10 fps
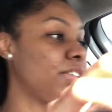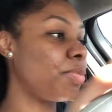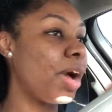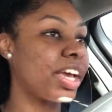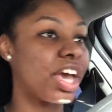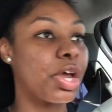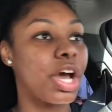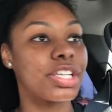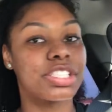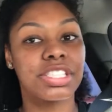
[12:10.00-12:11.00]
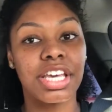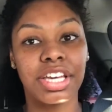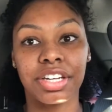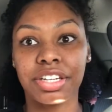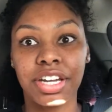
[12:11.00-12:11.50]
Why can't I say
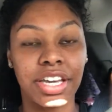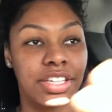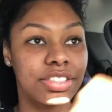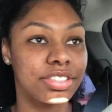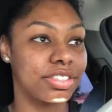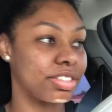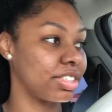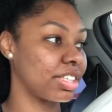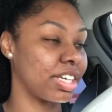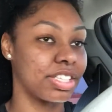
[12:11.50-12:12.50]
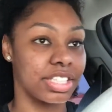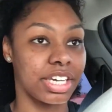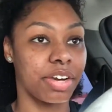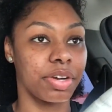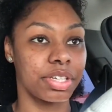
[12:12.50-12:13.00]
good night? This kid is a
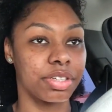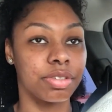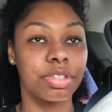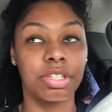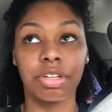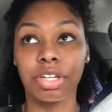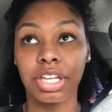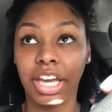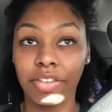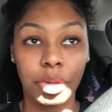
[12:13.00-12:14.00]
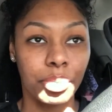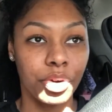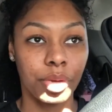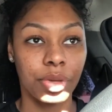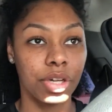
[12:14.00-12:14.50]
character. Literally every
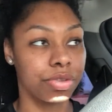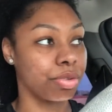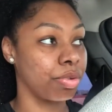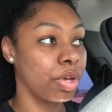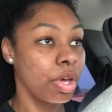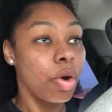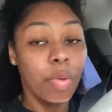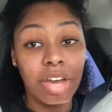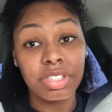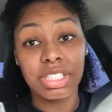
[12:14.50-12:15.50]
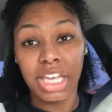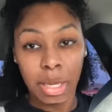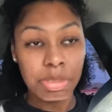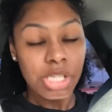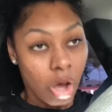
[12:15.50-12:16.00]
morning we go through. We have the
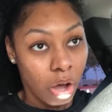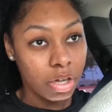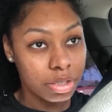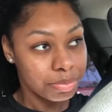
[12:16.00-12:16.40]
same talk